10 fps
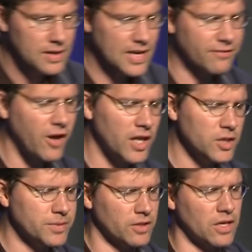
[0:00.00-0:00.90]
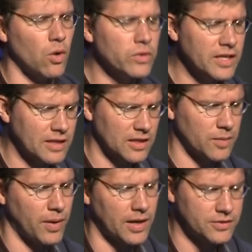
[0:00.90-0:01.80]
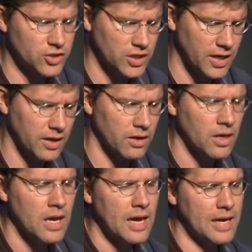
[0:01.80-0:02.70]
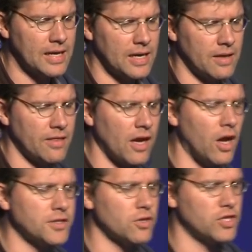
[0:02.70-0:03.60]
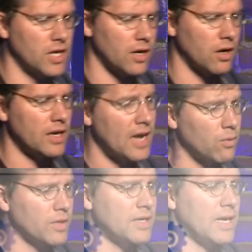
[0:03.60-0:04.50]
Now, volumes aren't the only thing that pods share. They also share a network